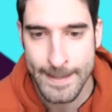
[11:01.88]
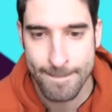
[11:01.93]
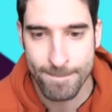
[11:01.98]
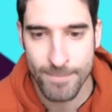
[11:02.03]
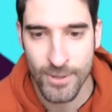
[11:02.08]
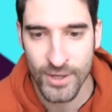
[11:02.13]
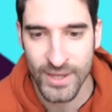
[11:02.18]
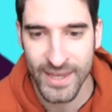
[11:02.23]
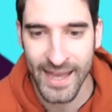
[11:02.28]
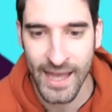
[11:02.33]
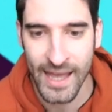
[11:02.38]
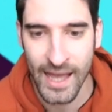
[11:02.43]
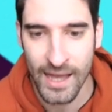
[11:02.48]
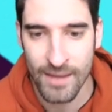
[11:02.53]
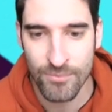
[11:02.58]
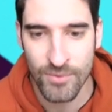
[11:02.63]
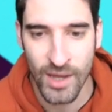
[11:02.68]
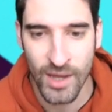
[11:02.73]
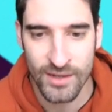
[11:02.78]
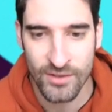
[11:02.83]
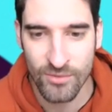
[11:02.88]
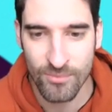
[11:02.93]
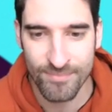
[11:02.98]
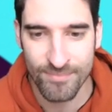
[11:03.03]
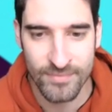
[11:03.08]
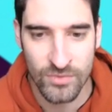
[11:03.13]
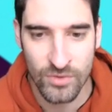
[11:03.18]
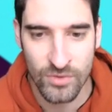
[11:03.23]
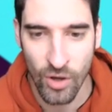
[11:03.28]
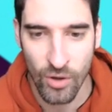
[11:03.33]
But yeah, I'm
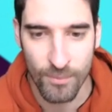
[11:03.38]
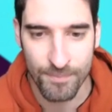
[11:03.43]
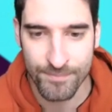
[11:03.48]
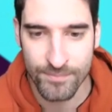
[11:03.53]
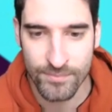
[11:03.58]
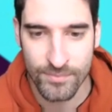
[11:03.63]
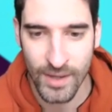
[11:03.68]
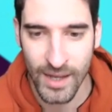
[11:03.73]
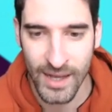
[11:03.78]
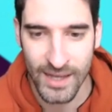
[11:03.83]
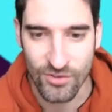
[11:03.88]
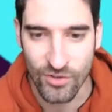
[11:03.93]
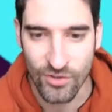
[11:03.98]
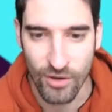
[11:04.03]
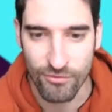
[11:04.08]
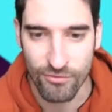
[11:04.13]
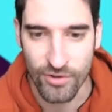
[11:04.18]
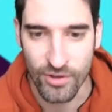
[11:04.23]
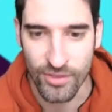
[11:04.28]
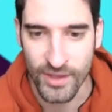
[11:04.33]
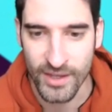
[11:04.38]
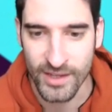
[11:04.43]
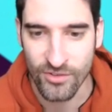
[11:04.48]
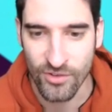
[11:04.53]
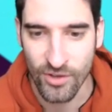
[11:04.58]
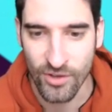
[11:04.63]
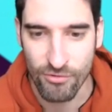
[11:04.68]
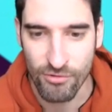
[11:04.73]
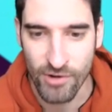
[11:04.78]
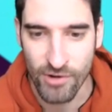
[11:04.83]
not as confident that he's
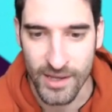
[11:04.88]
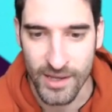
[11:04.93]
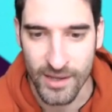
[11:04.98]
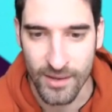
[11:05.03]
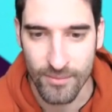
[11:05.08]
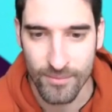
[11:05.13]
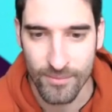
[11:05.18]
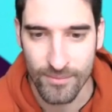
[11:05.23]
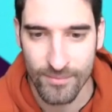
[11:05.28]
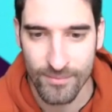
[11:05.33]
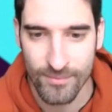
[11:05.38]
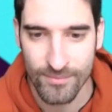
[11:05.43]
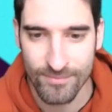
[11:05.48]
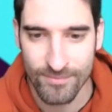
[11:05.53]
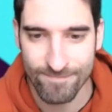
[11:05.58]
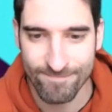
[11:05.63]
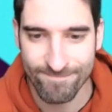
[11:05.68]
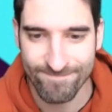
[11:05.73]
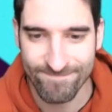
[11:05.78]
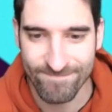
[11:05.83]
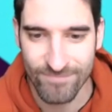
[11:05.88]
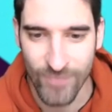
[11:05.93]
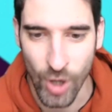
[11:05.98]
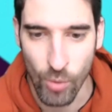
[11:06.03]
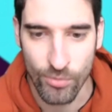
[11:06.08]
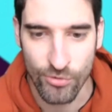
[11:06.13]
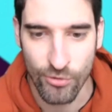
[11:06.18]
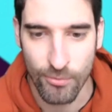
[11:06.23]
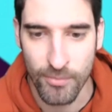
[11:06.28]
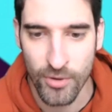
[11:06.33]
a great
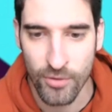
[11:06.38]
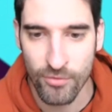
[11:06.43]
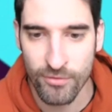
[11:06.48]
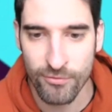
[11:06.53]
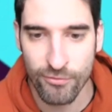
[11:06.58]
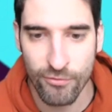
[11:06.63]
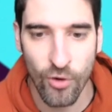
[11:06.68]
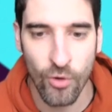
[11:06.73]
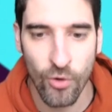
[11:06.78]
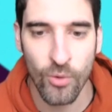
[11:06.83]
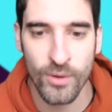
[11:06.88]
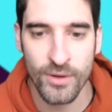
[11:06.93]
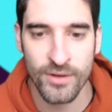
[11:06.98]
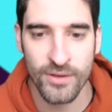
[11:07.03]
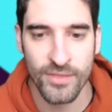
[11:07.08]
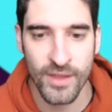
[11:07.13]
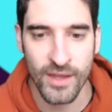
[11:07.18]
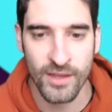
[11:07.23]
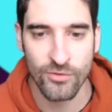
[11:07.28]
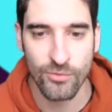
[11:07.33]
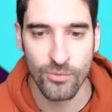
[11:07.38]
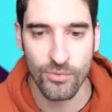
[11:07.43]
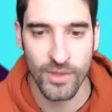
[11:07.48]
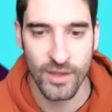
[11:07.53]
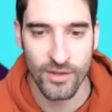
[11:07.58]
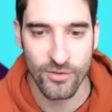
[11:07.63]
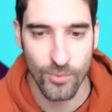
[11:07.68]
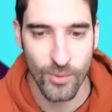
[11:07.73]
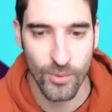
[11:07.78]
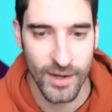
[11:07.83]
option moving forward, and
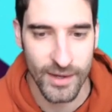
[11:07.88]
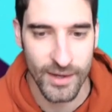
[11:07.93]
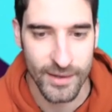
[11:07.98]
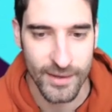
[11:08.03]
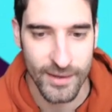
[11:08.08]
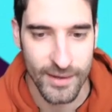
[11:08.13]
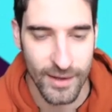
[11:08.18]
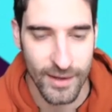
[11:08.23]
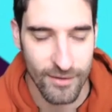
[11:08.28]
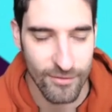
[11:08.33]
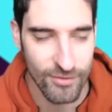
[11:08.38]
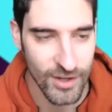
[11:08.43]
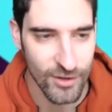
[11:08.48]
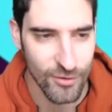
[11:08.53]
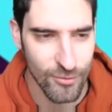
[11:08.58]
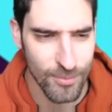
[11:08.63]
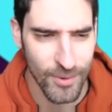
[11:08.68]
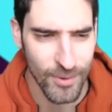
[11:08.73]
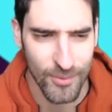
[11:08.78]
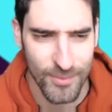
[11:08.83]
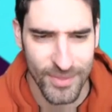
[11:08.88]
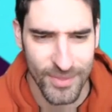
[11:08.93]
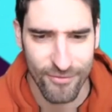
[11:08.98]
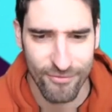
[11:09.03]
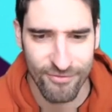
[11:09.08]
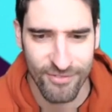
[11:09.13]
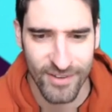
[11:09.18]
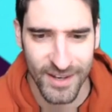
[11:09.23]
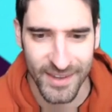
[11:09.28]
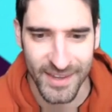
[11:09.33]
that's why I've kind of put him in the
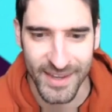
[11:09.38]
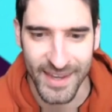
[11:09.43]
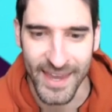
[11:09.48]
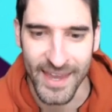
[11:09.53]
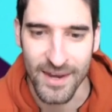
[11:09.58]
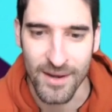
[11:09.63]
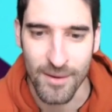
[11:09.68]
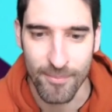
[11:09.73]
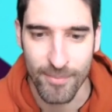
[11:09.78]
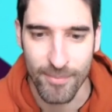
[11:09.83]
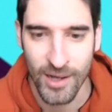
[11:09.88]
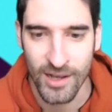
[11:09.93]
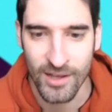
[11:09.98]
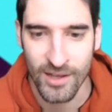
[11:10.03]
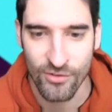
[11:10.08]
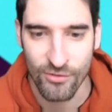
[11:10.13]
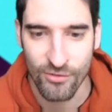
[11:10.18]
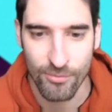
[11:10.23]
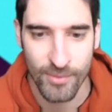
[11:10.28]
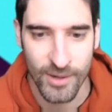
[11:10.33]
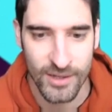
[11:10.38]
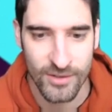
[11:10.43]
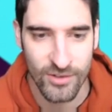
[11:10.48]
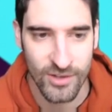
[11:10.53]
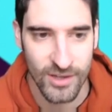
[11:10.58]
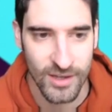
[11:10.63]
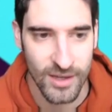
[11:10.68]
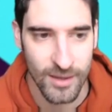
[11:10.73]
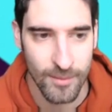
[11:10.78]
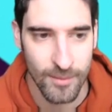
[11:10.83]
filling in part of my
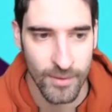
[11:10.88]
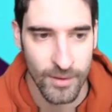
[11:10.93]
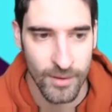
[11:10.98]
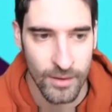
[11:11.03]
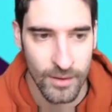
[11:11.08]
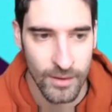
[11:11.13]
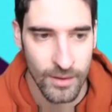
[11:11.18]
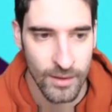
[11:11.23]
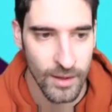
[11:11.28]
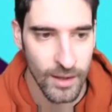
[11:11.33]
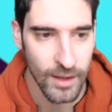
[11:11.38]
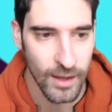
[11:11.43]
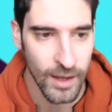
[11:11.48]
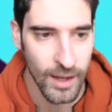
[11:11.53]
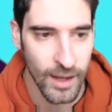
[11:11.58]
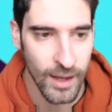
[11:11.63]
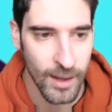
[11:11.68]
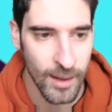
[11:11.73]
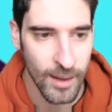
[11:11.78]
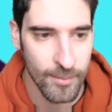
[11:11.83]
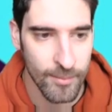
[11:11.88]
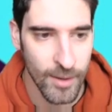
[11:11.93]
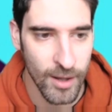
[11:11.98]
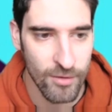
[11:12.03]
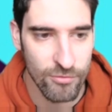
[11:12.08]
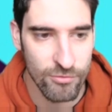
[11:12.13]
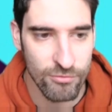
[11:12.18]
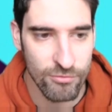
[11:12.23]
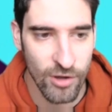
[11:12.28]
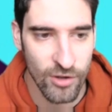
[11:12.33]
team.
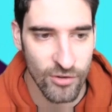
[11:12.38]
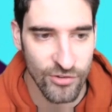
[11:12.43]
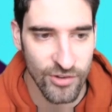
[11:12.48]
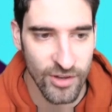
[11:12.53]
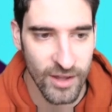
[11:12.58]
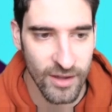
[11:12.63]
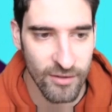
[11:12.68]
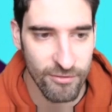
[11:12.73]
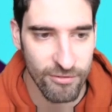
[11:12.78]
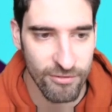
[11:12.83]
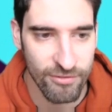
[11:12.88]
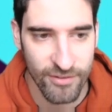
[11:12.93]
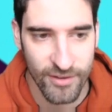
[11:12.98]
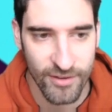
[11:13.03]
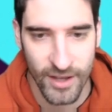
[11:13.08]
Roslav,